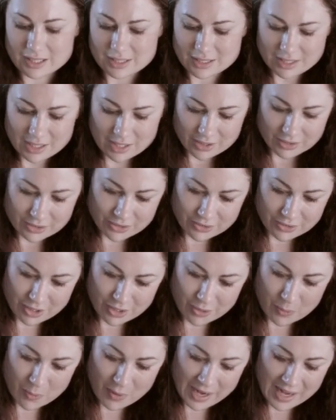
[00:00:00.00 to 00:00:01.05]
can tell
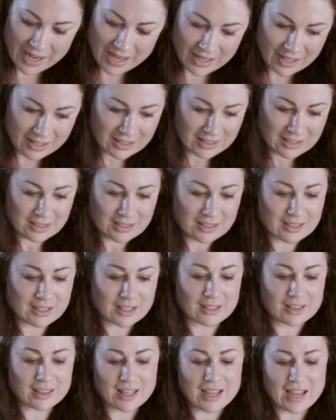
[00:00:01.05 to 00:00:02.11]
straight away
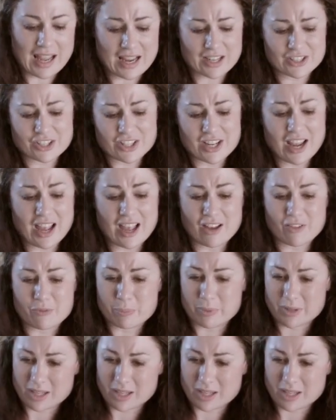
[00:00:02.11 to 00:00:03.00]
that they actually have